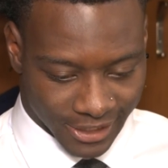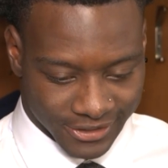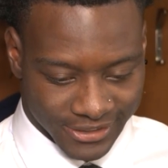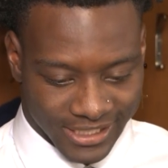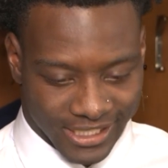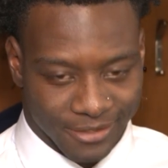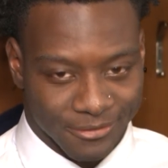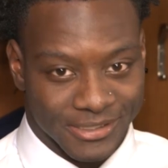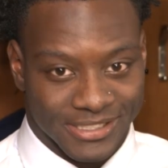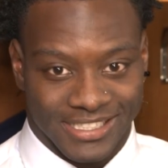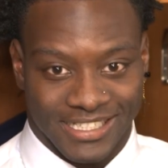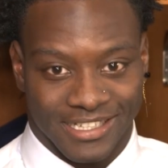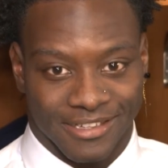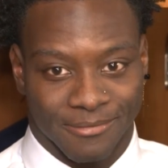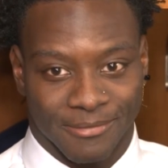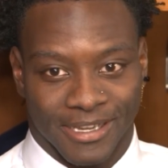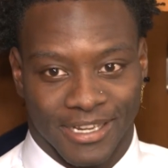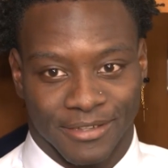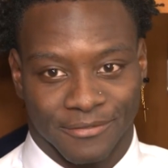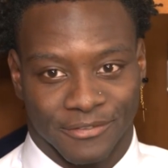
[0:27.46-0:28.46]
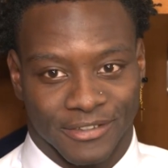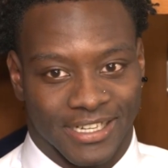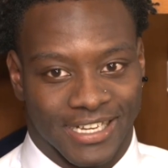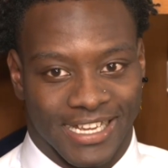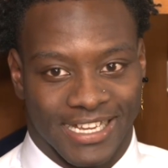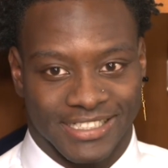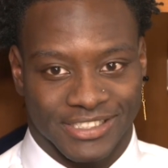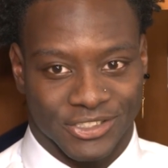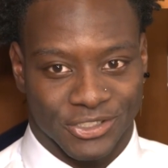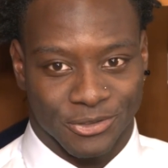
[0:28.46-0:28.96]
Oh, yeah, I've been thinking about him for the
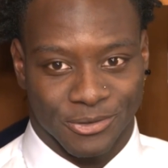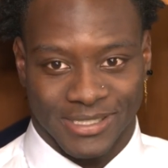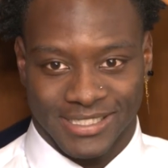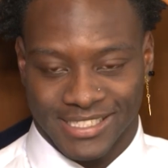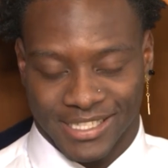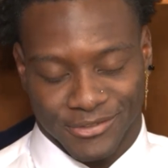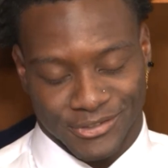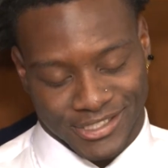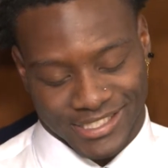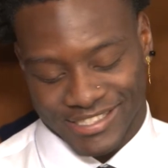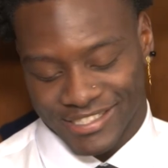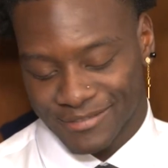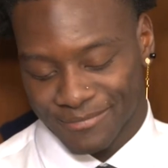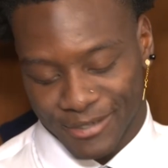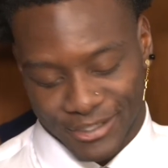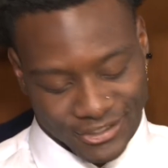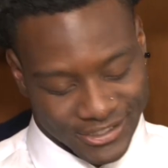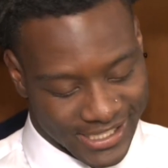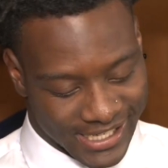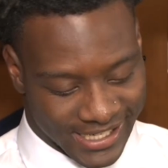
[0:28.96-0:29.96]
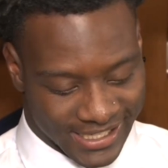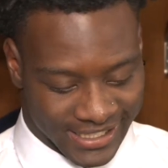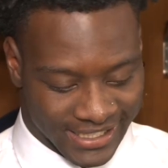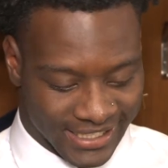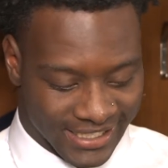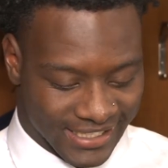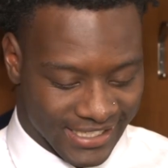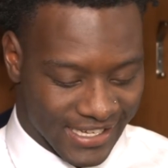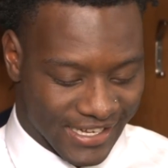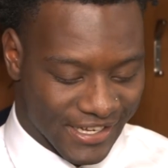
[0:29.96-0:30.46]
last 2 weeks, ever since his birthday.
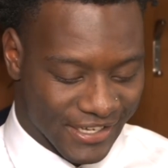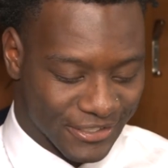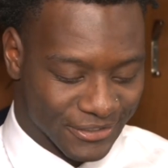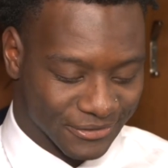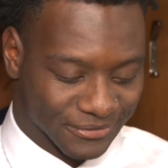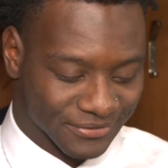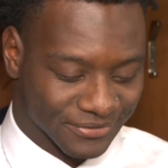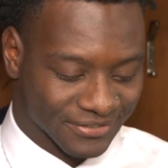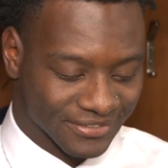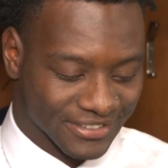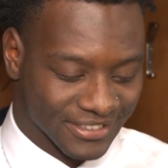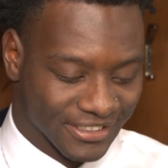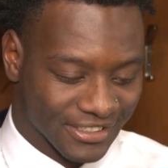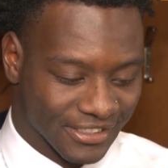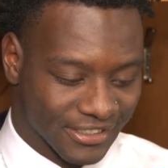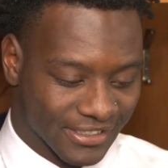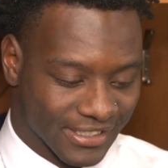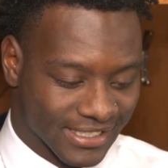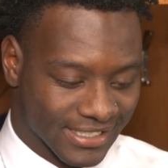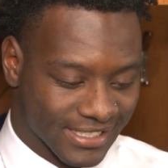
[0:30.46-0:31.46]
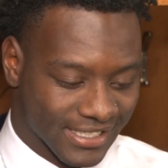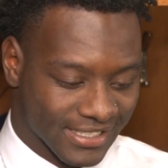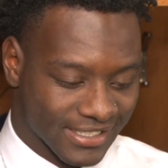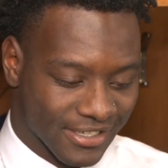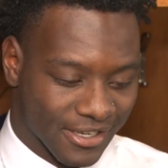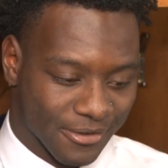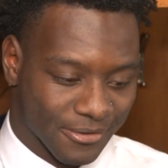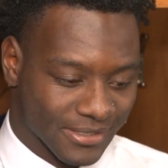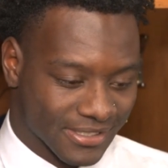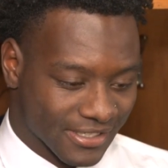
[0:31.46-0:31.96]
You know, it's
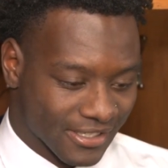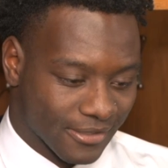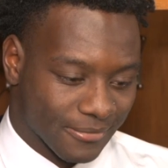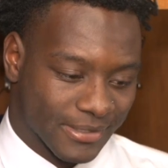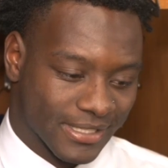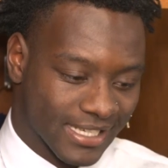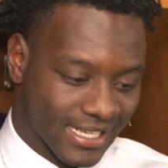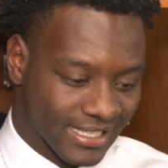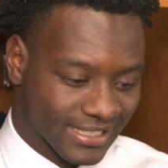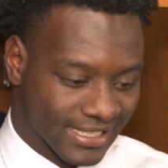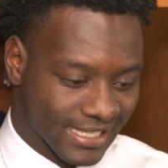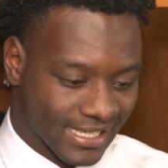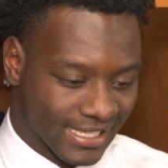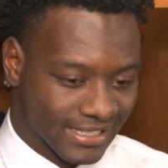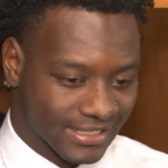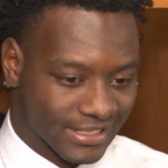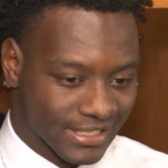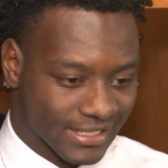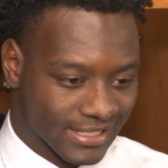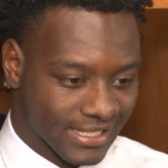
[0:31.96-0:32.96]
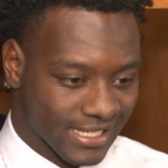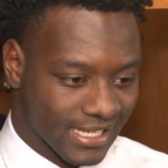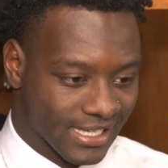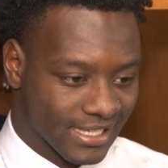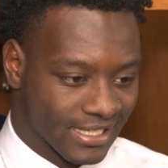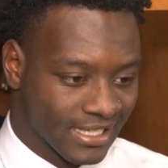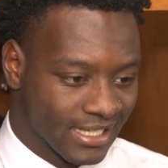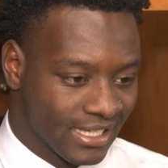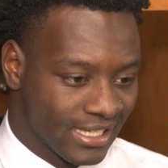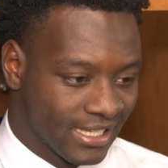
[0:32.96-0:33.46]
just always going to be like that. It's just, you
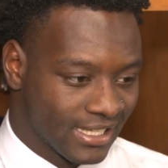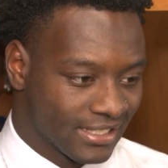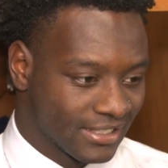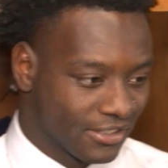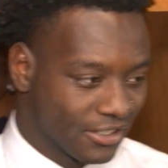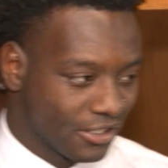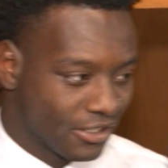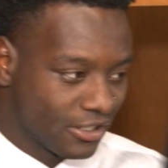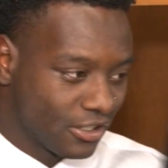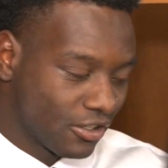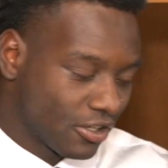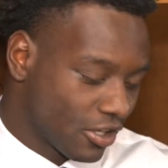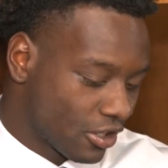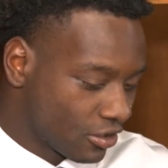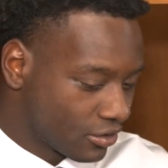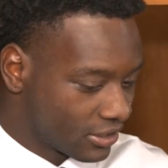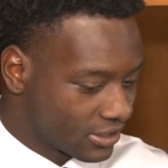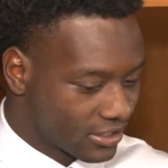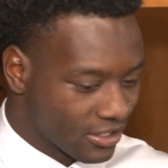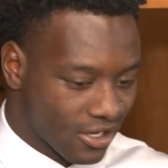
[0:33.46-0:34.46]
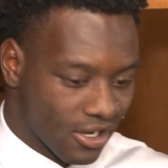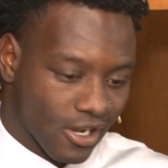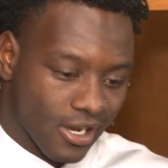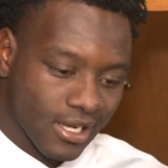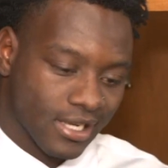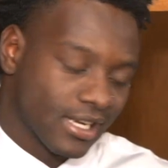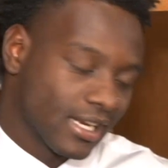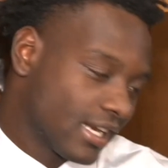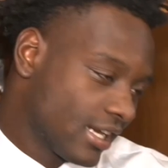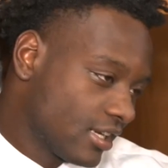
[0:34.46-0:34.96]
know, a little hole in your
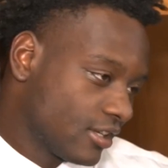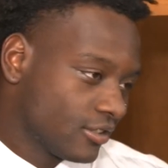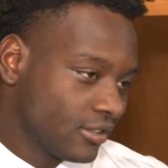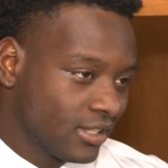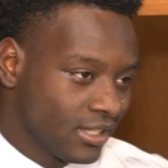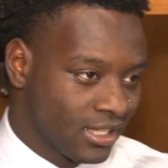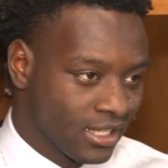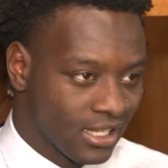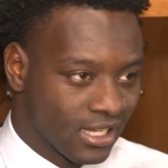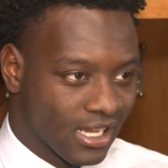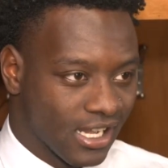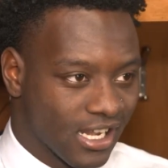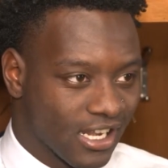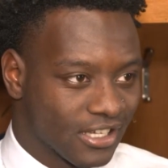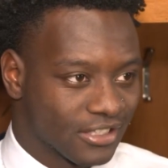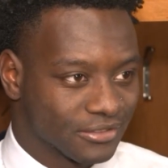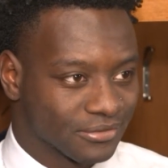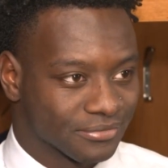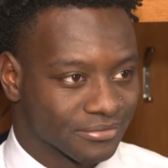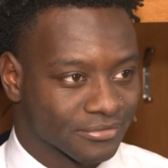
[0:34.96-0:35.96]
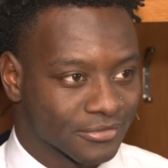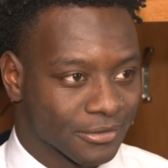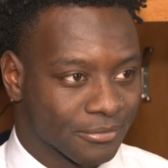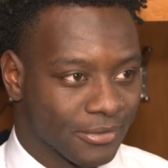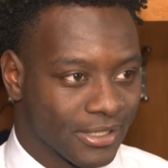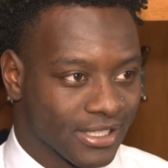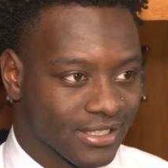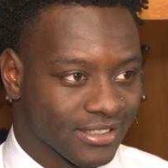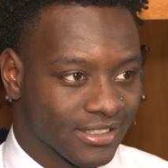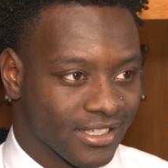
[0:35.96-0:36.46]
heart now.
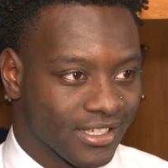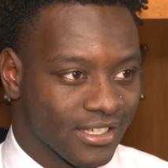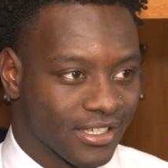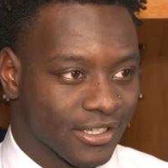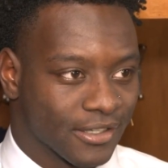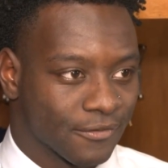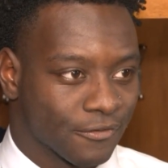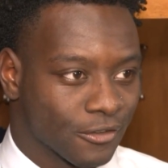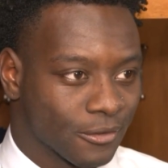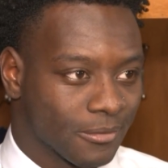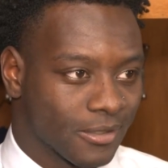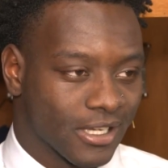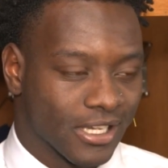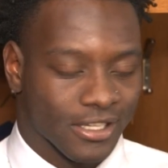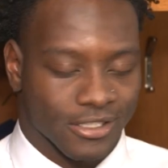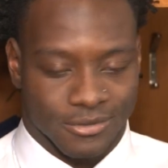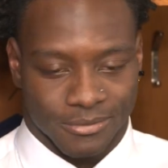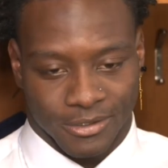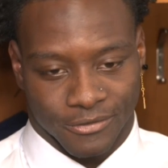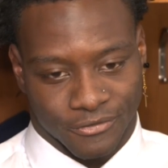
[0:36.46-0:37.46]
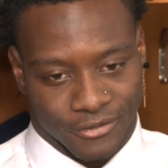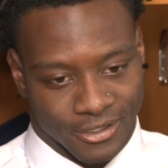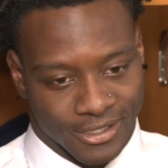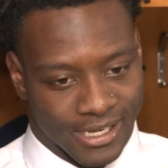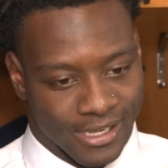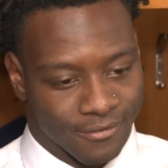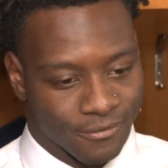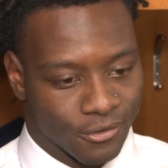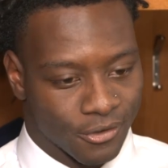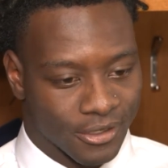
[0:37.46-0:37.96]
But football helps me fill
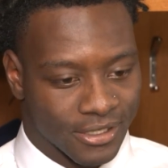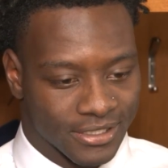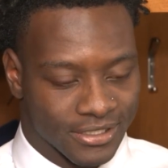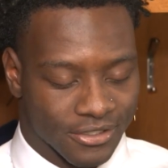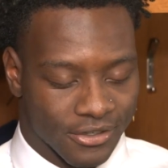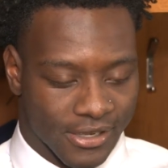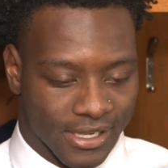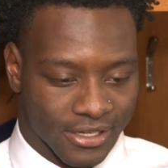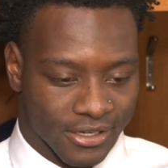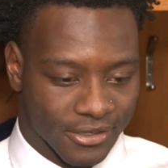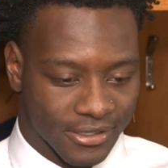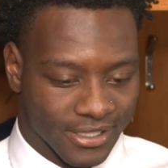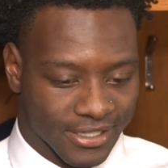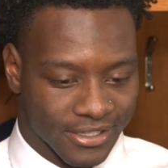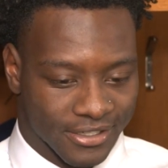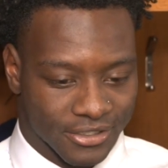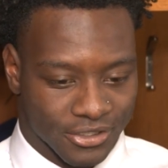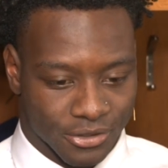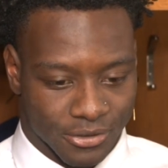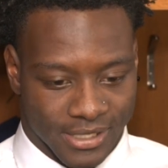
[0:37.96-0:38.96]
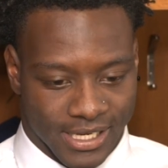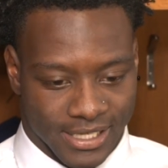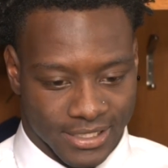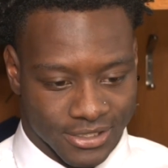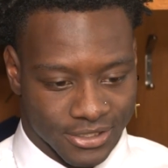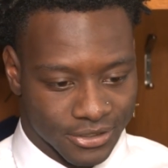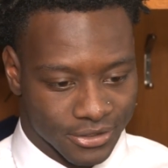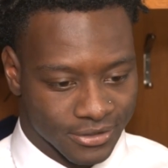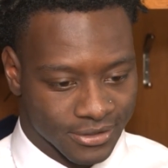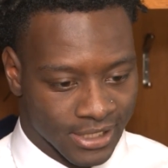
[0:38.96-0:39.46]
that void. You know, I go out there and do what I
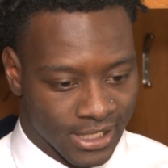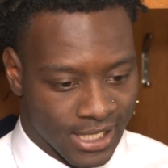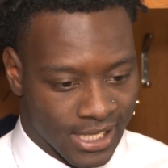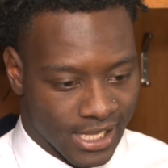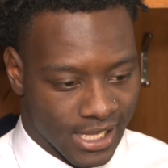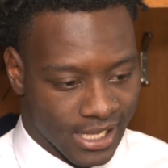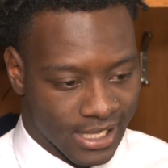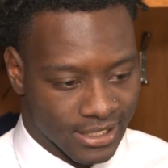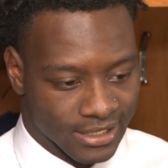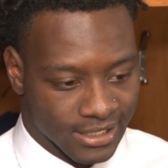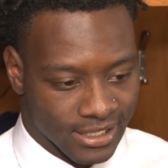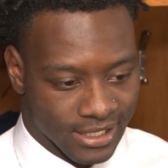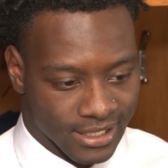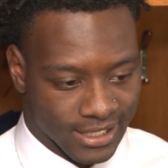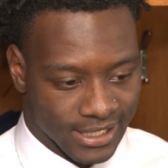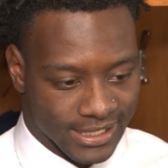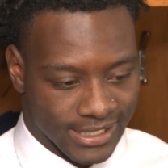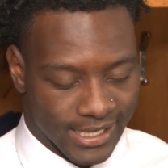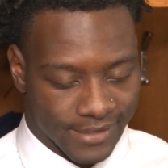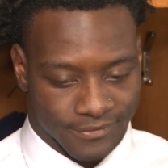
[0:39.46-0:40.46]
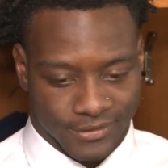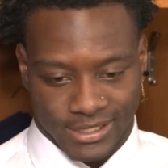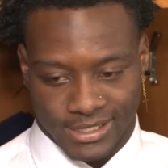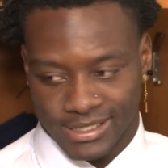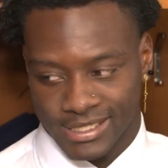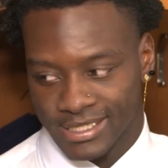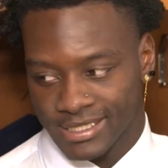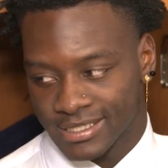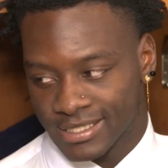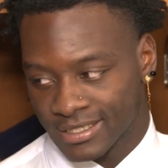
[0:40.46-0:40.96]
do, and he definitely
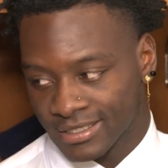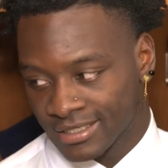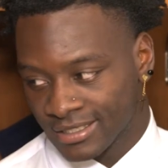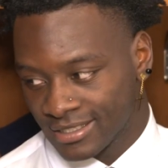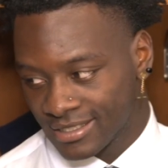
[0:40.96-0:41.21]
sees it.